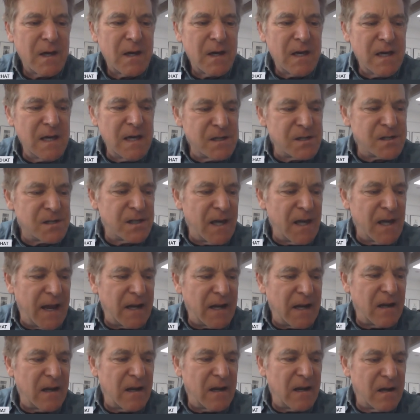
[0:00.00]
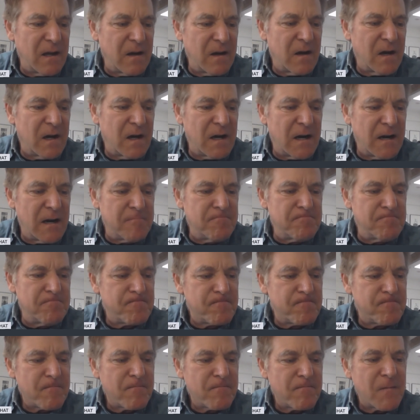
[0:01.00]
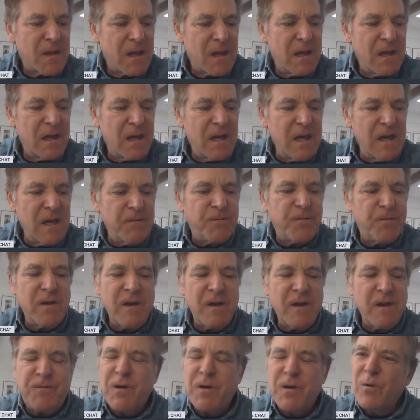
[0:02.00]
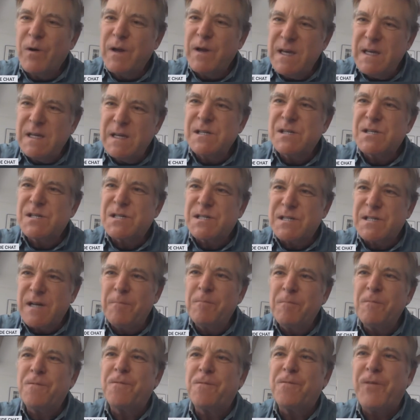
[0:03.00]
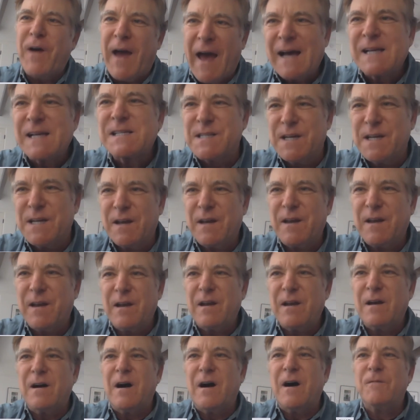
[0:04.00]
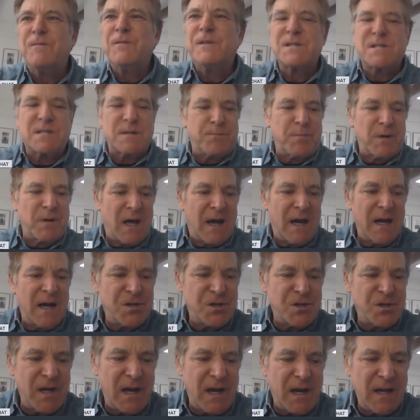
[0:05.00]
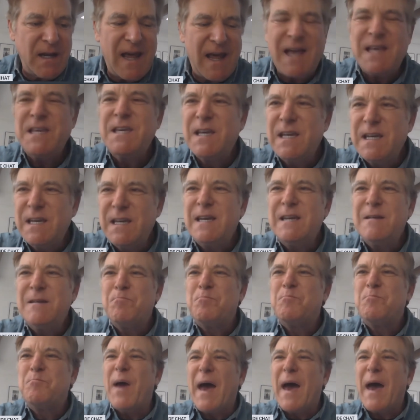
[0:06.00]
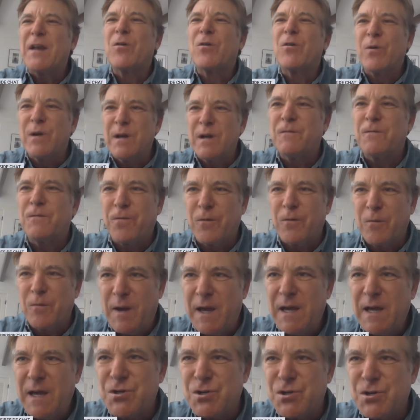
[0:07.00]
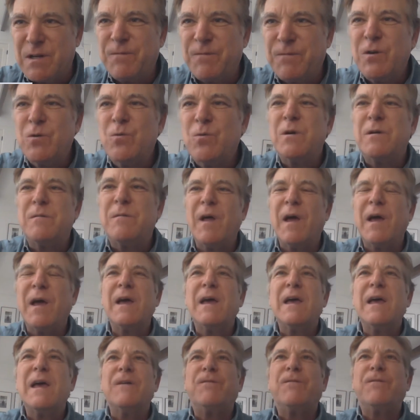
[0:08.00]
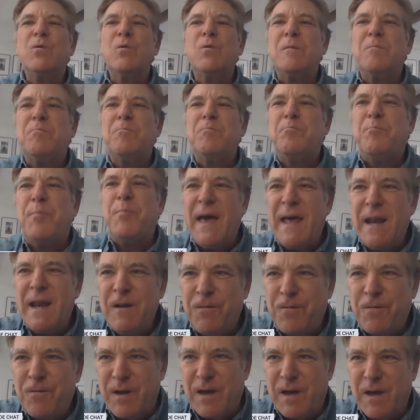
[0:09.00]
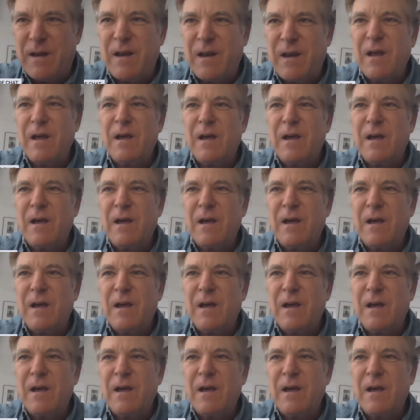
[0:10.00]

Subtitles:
is that if you're in some facet of the supply chain and you need better information, if you would benefit